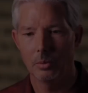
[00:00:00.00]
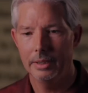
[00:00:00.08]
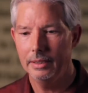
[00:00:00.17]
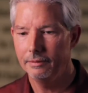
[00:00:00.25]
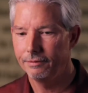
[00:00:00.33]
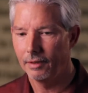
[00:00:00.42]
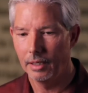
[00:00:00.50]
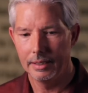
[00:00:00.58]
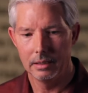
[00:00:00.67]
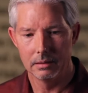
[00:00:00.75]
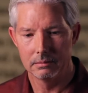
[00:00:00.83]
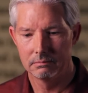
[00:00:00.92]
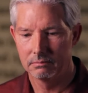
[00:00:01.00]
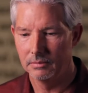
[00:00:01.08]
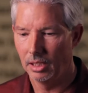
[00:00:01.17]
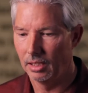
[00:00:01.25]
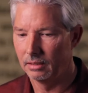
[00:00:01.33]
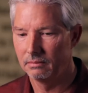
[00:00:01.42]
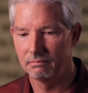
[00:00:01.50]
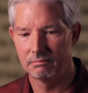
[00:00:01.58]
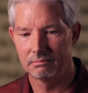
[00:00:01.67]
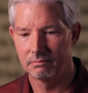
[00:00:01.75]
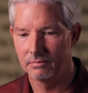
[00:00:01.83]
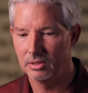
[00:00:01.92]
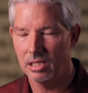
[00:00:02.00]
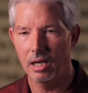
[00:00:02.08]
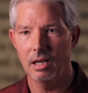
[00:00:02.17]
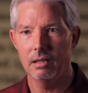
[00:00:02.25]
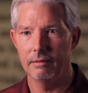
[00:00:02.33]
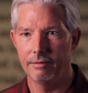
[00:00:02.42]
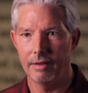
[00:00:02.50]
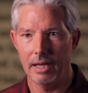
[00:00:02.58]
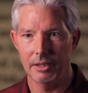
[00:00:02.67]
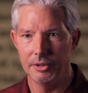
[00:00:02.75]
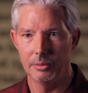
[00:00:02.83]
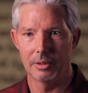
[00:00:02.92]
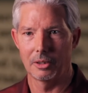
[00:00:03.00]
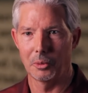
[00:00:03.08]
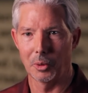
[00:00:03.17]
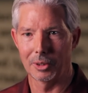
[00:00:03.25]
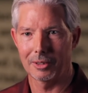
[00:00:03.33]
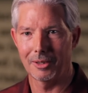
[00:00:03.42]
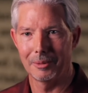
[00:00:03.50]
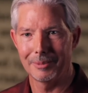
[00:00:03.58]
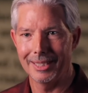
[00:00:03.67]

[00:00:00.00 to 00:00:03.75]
We find a ton of value in our work comp